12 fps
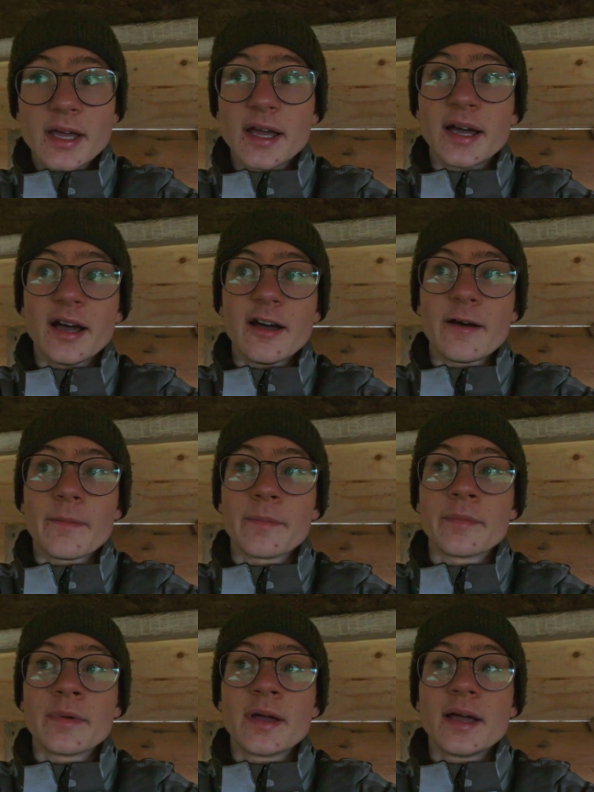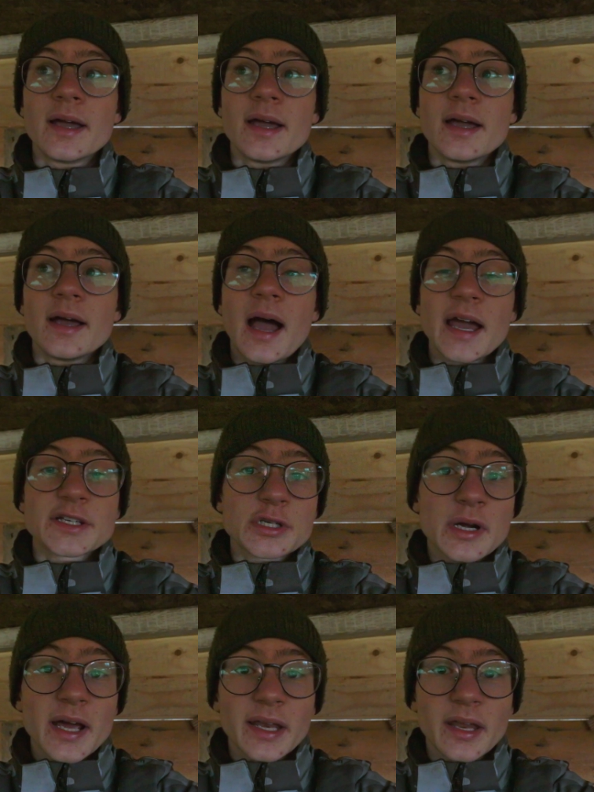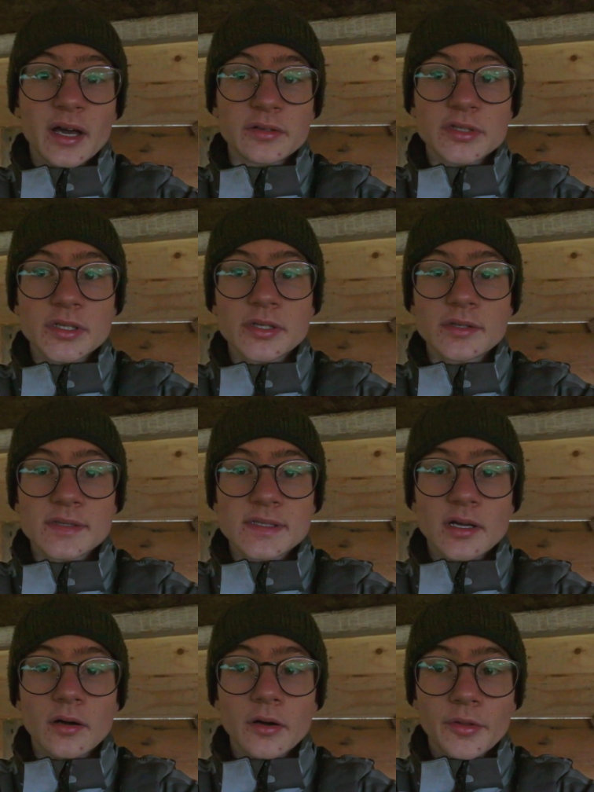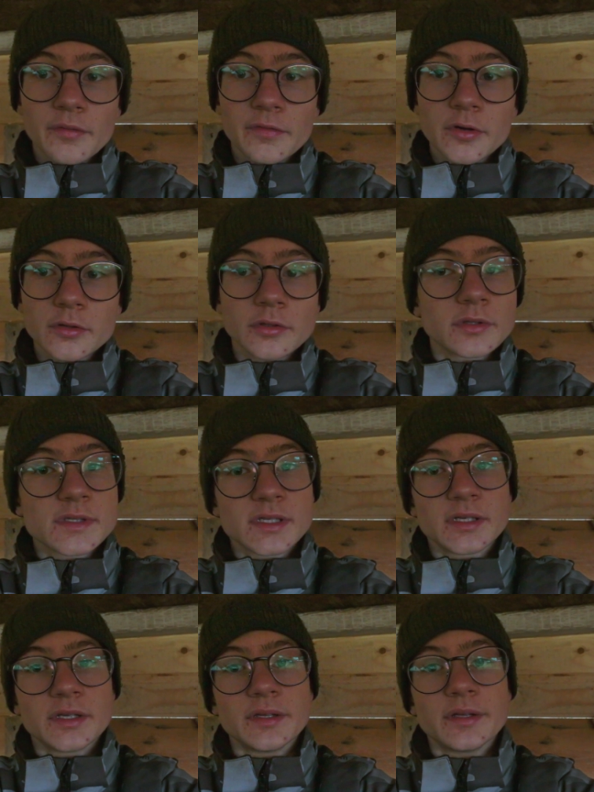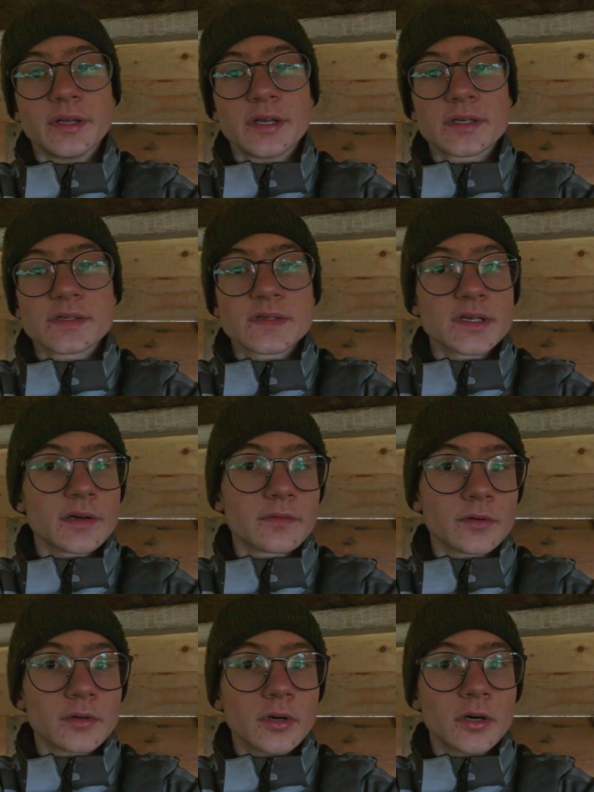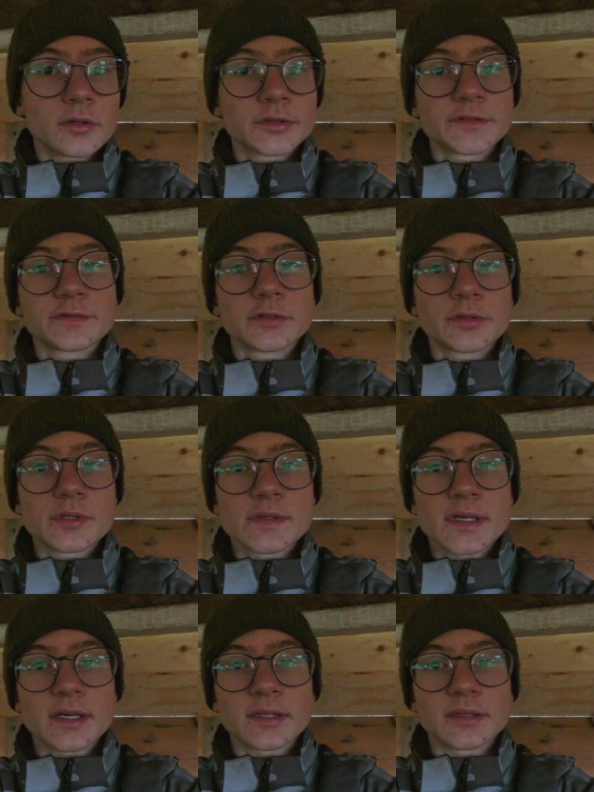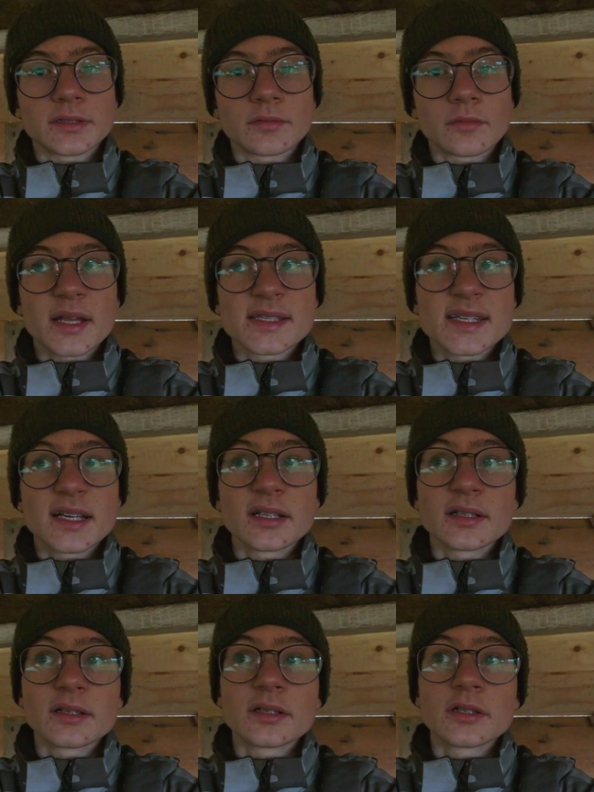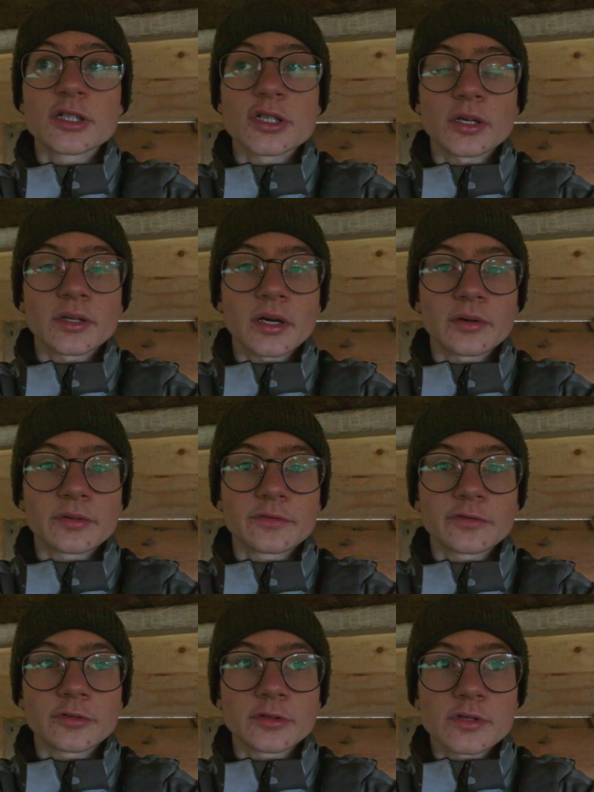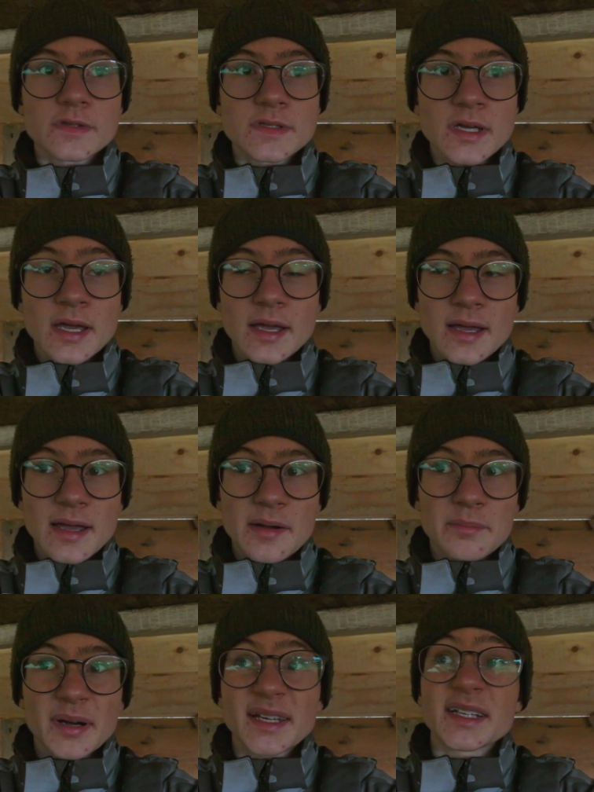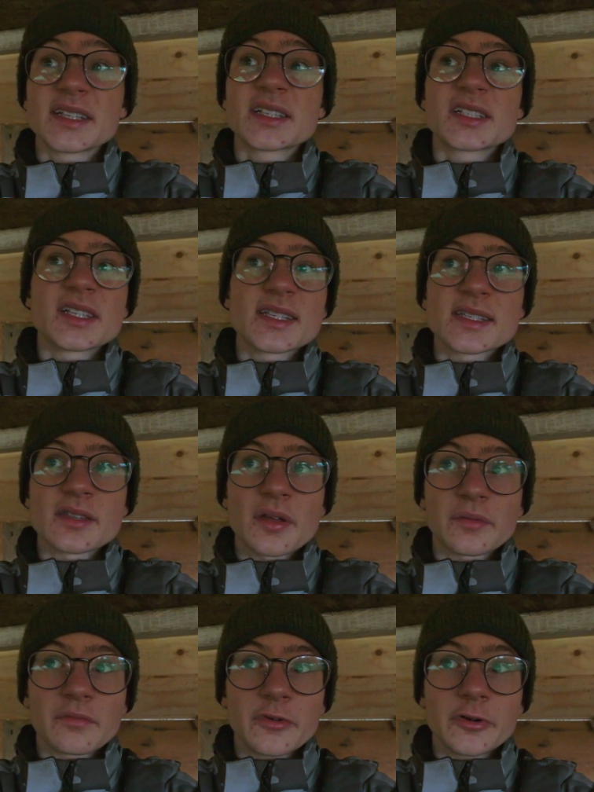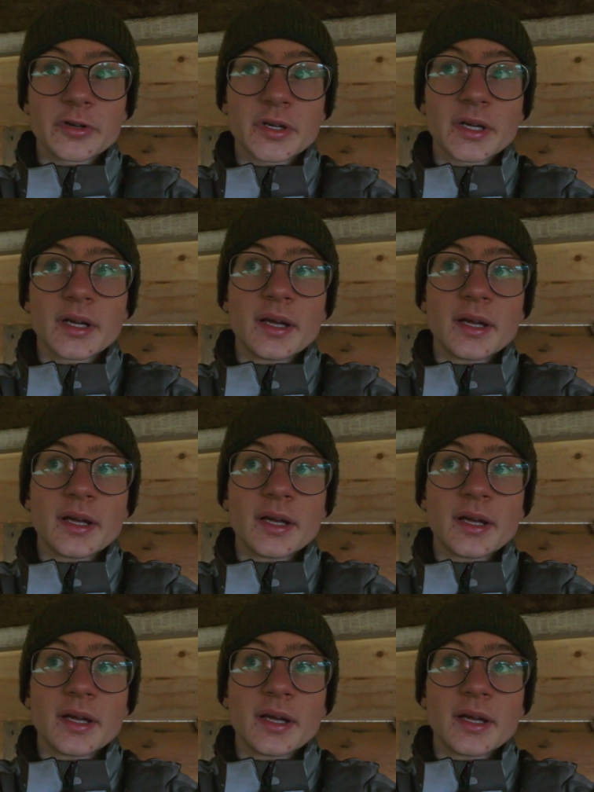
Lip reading: I tried now to use the autofocus in servo autofocus and single shot autofocus, but it just not work,